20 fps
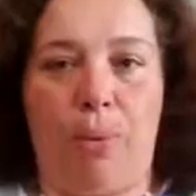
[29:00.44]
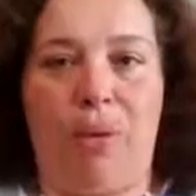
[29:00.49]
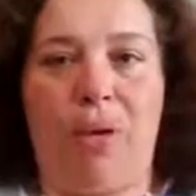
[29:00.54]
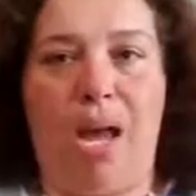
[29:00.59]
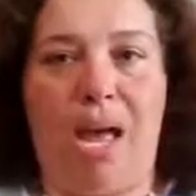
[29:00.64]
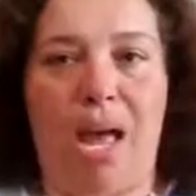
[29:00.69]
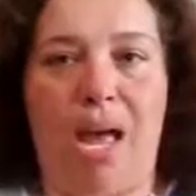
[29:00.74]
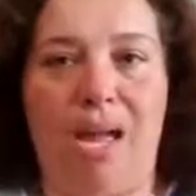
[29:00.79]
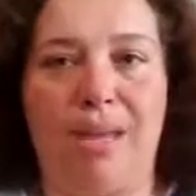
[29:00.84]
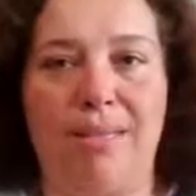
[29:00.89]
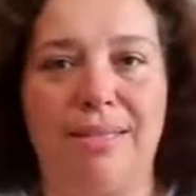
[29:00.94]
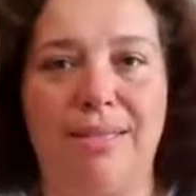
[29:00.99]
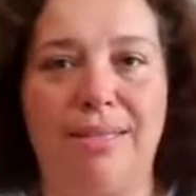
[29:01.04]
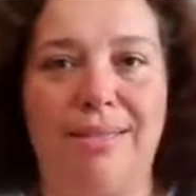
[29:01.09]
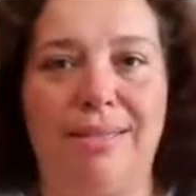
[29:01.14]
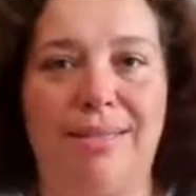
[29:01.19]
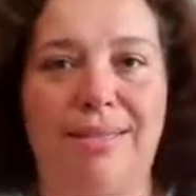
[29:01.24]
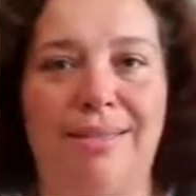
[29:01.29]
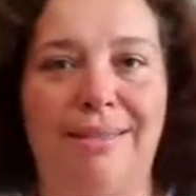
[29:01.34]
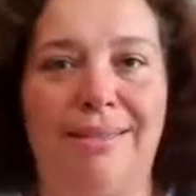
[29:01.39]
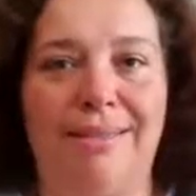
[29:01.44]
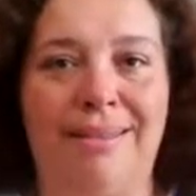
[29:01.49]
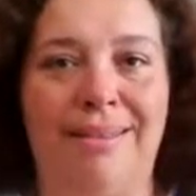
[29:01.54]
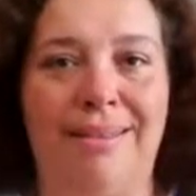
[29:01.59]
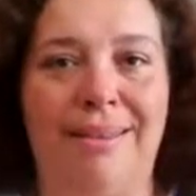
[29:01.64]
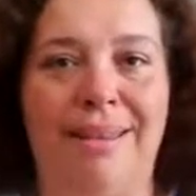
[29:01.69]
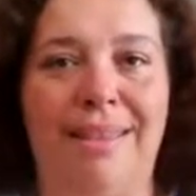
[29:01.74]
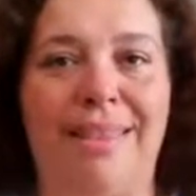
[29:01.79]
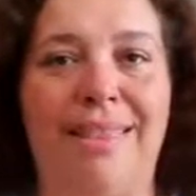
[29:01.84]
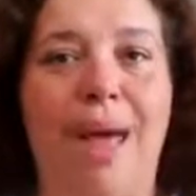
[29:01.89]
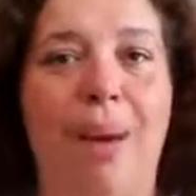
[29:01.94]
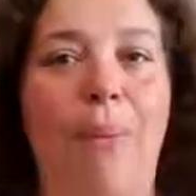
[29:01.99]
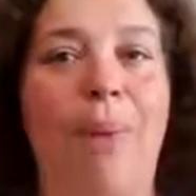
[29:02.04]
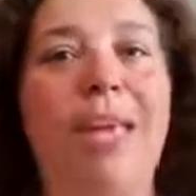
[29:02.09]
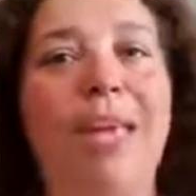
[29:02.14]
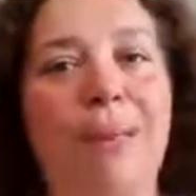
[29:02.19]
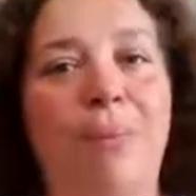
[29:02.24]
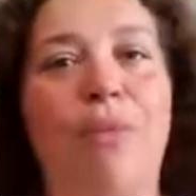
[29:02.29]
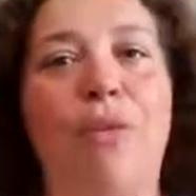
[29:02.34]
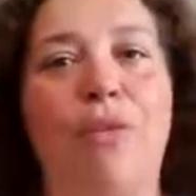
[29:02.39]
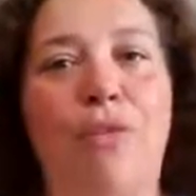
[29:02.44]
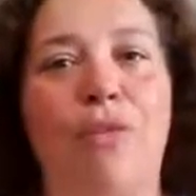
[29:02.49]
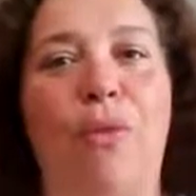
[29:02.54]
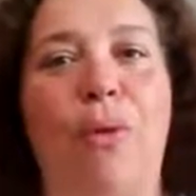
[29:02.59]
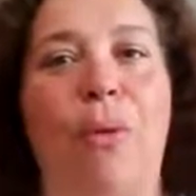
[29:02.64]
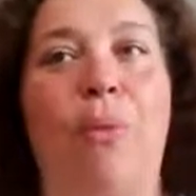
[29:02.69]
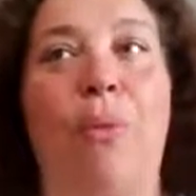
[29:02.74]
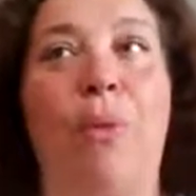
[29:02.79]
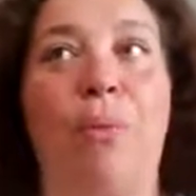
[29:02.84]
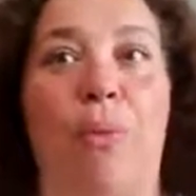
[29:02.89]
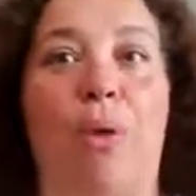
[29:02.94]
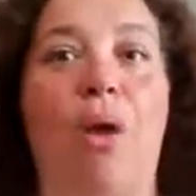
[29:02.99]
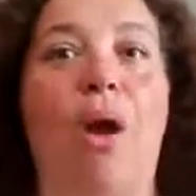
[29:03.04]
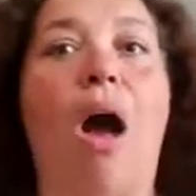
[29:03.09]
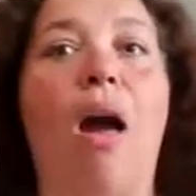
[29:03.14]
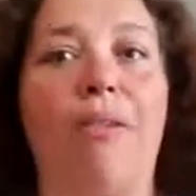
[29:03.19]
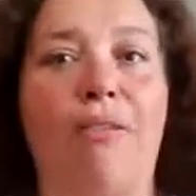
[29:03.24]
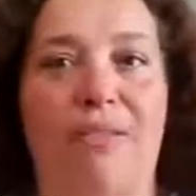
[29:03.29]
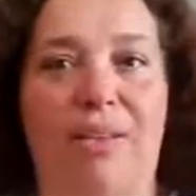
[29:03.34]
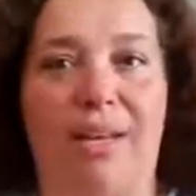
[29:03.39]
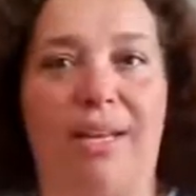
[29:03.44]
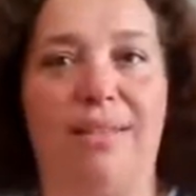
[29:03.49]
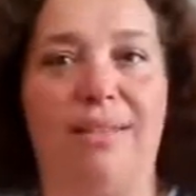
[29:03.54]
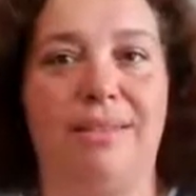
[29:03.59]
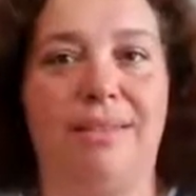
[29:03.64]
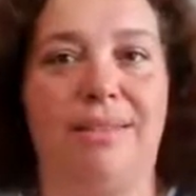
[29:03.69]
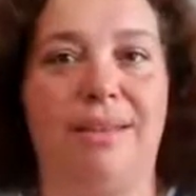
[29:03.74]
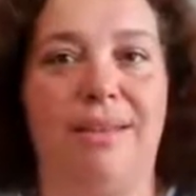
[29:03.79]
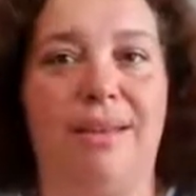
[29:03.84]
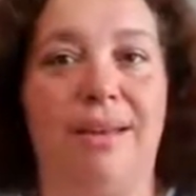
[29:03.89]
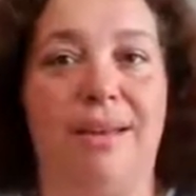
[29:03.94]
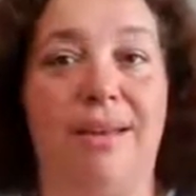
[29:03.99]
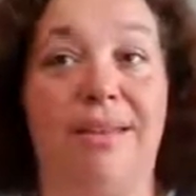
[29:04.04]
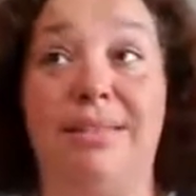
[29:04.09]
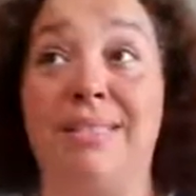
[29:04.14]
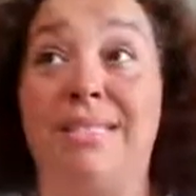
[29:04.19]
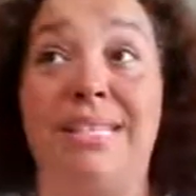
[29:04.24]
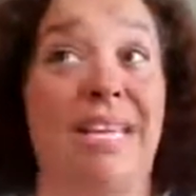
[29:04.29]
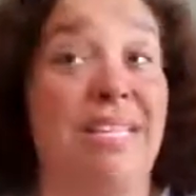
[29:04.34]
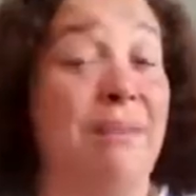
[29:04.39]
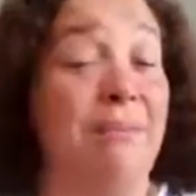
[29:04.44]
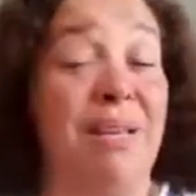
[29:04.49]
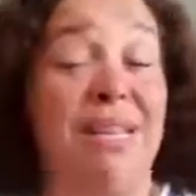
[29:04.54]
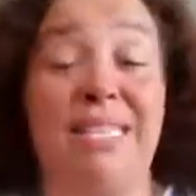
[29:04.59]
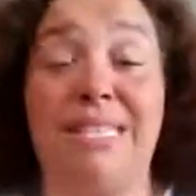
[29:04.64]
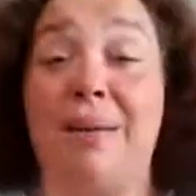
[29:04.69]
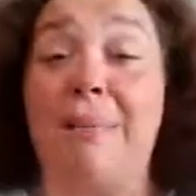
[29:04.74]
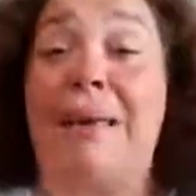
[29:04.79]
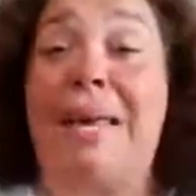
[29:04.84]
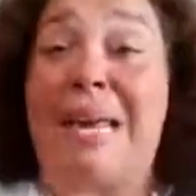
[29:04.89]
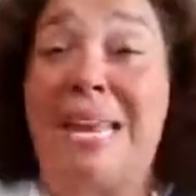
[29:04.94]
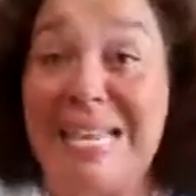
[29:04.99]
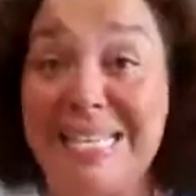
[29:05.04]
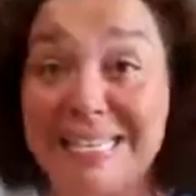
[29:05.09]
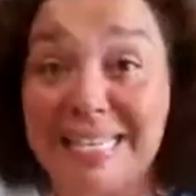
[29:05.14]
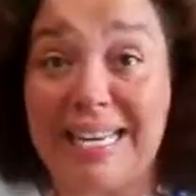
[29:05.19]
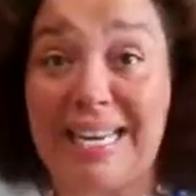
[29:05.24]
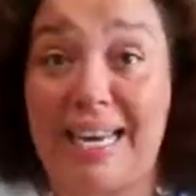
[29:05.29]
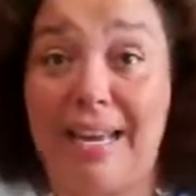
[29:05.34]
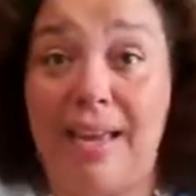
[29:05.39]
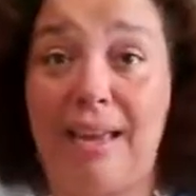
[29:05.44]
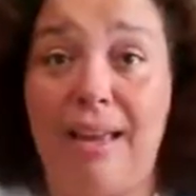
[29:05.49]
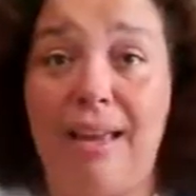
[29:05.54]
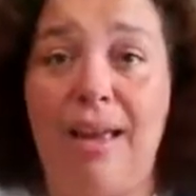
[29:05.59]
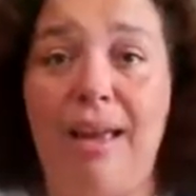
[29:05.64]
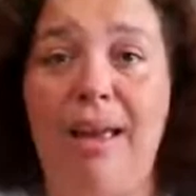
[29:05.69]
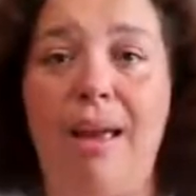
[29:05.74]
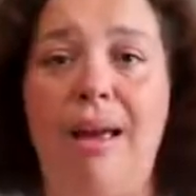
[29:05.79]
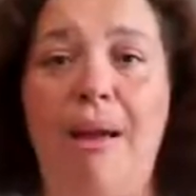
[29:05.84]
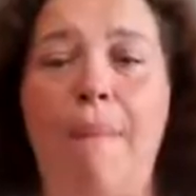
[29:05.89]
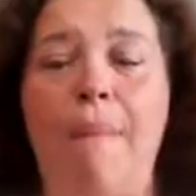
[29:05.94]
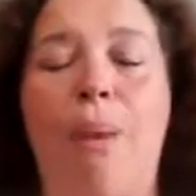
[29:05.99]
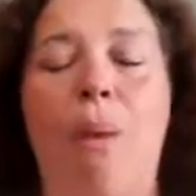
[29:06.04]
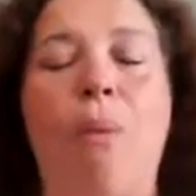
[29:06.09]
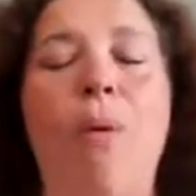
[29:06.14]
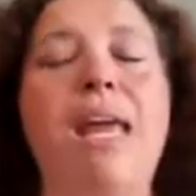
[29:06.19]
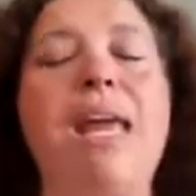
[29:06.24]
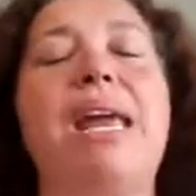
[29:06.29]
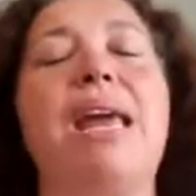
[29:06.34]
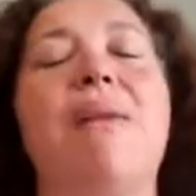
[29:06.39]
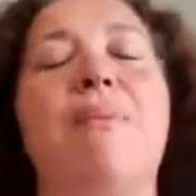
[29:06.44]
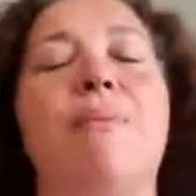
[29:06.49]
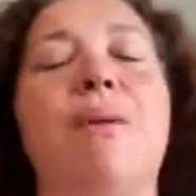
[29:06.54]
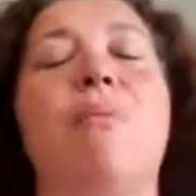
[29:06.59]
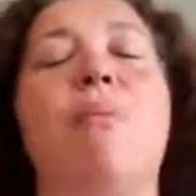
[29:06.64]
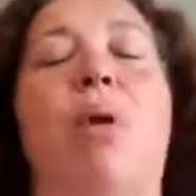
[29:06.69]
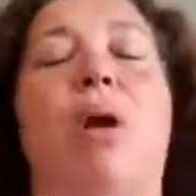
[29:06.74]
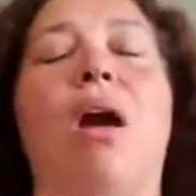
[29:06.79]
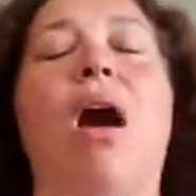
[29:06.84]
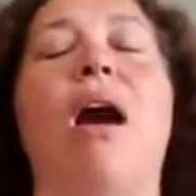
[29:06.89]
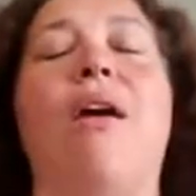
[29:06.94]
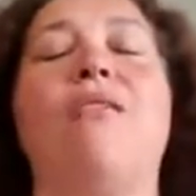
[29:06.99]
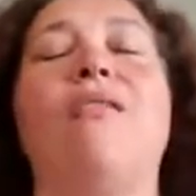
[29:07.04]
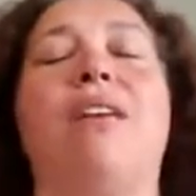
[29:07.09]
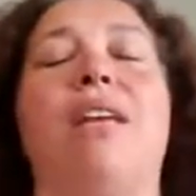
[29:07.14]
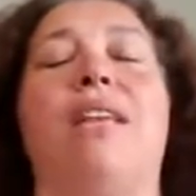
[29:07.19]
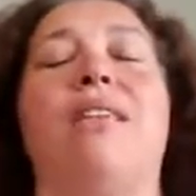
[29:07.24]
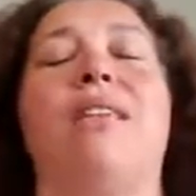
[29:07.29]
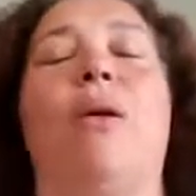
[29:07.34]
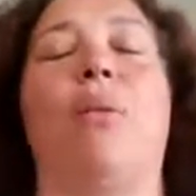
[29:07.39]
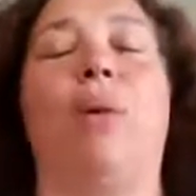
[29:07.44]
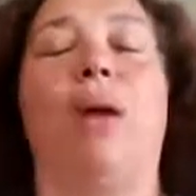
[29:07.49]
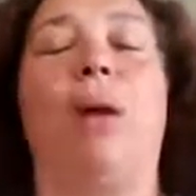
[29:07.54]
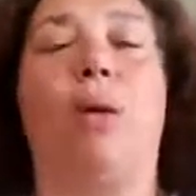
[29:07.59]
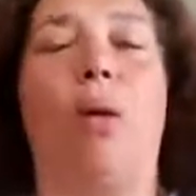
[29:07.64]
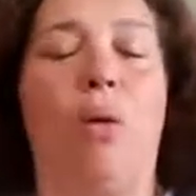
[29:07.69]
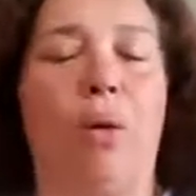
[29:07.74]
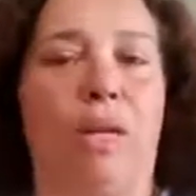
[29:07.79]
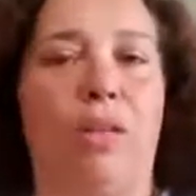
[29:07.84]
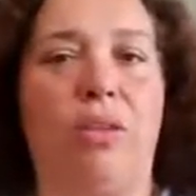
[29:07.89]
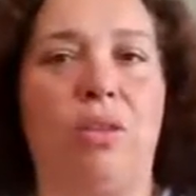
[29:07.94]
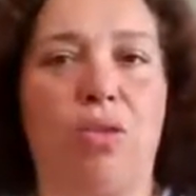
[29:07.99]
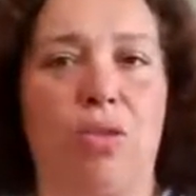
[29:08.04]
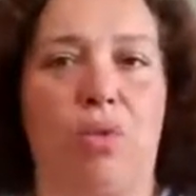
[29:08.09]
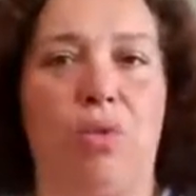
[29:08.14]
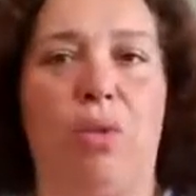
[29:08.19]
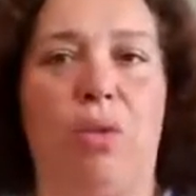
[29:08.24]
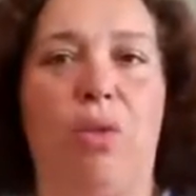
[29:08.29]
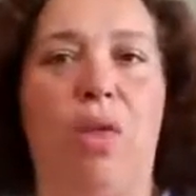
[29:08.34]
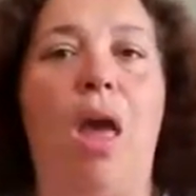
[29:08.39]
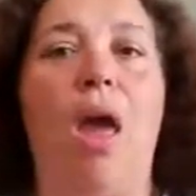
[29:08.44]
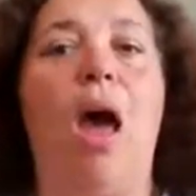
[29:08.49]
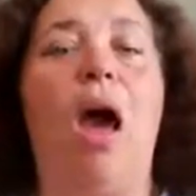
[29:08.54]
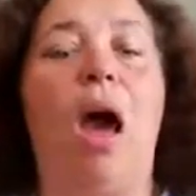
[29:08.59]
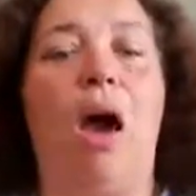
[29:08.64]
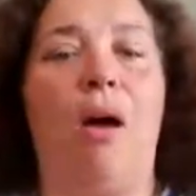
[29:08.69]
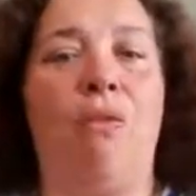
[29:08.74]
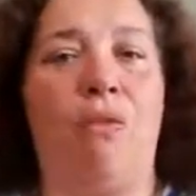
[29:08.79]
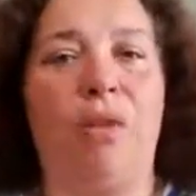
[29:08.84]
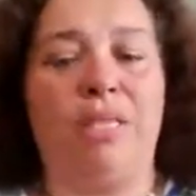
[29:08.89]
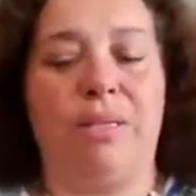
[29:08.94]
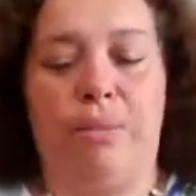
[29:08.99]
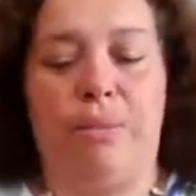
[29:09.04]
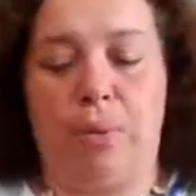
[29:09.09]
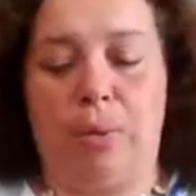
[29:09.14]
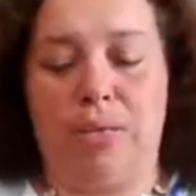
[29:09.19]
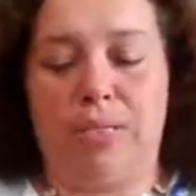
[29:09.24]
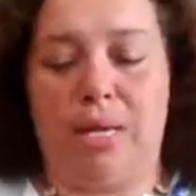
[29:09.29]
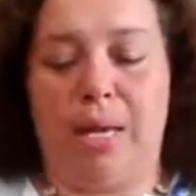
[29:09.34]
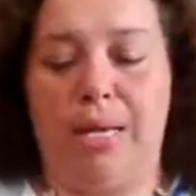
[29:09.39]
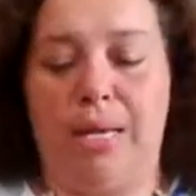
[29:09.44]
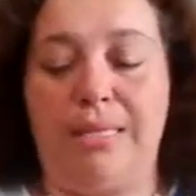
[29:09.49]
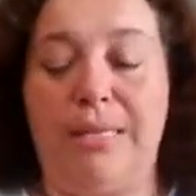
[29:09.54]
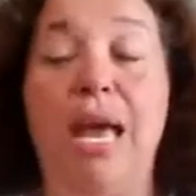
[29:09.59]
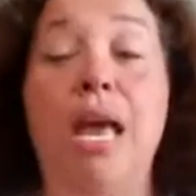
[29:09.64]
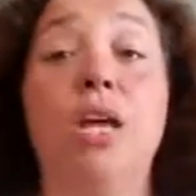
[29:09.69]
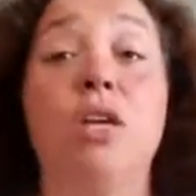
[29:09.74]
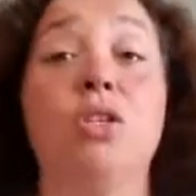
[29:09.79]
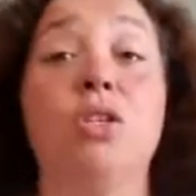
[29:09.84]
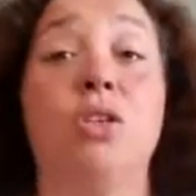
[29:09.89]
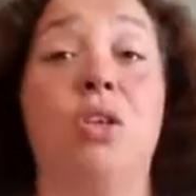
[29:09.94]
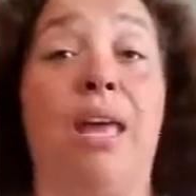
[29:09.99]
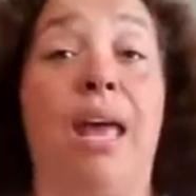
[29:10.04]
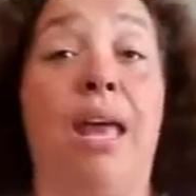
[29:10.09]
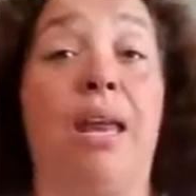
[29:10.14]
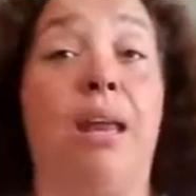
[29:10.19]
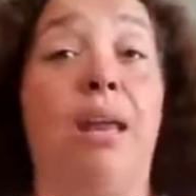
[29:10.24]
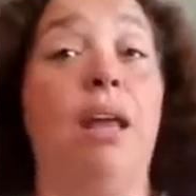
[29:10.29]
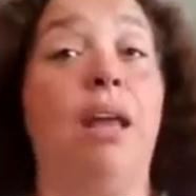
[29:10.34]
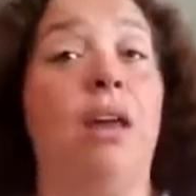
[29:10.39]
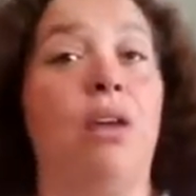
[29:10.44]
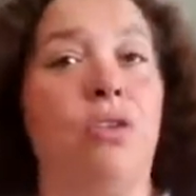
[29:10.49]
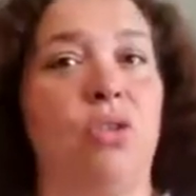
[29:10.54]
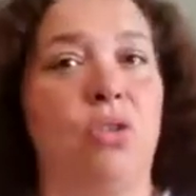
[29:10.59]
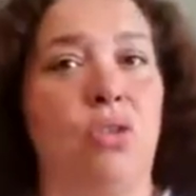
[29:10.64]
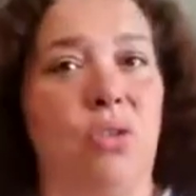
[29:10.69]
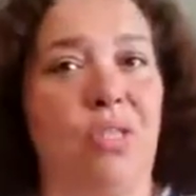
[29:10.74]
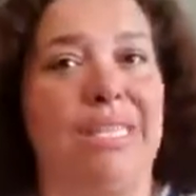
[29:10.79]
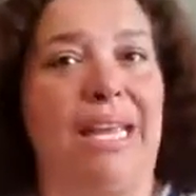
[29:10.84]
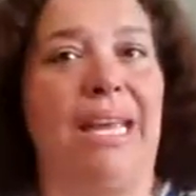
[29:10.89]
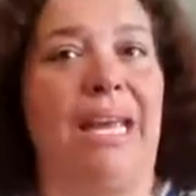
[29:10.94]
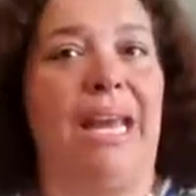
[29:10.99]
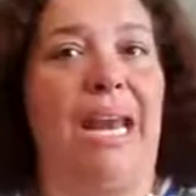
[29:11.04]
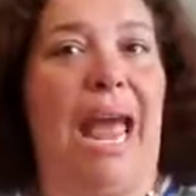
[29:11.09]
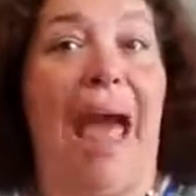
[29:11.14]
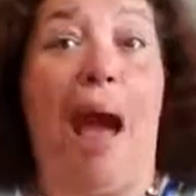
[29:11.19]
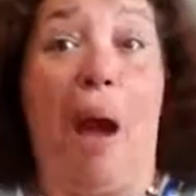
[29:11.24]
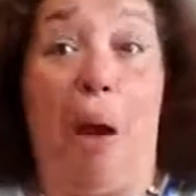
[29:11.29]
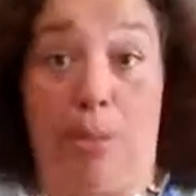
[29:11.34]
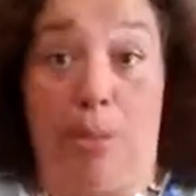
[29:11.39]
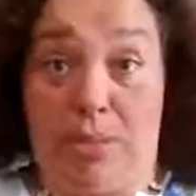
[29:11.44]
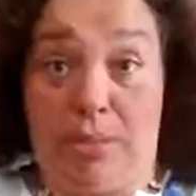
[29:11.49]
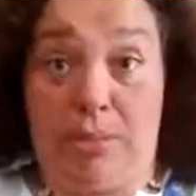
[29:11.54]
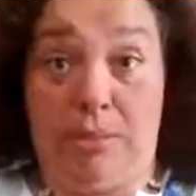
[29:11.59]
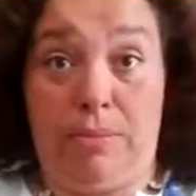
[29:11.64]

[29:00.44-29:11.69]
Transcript: to us, then we can move forward with more confidence. Doesn't mean it's going to be easy, but we can be more confident that we are owning the truth of what's important to us. So then here's your second out.